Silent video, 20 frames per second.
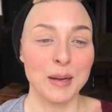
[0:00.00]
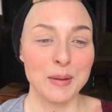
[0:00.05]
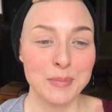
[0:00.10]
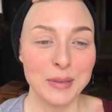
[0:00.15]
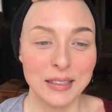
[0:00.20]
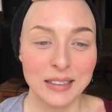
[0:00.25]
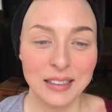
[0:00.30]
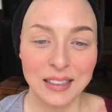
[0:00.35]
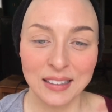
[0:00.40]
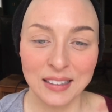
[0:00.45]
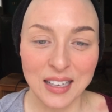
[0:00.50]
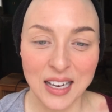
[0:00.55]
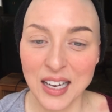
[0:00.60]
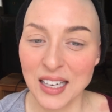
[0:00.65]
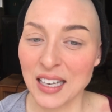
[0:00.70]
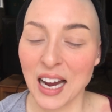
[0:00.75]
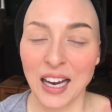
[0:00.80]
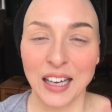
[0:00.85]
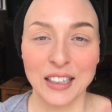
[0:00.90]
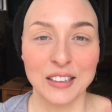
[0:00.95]
opinion
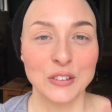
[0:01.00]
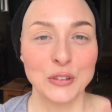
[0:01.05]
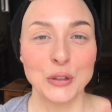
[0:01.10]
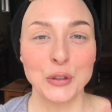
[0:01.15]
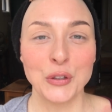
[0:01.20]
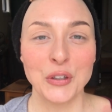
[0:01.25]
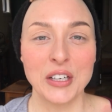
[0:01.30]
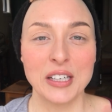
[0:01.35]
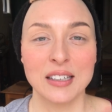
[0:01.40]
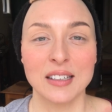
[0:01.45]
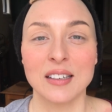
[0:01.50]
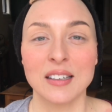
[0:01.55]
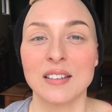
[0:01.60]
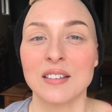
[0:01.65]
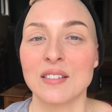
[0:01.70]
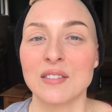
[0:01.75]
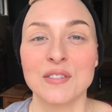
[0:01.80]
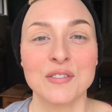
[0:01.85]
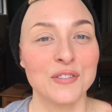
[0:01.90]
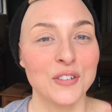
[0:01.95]
then, I enjoyed it,
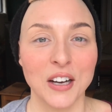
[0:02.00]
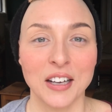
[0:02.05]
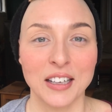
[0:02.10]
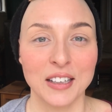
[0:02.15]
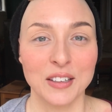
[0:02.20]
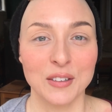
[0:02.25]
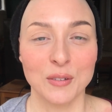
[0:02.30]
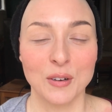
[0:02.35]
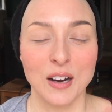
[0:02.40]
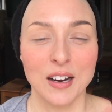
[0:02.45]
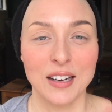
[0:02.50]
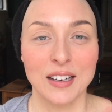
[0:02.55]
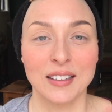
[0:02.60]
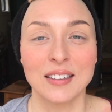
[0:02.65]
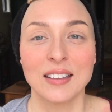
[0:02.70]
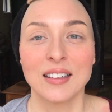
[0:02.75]
fuck it, right?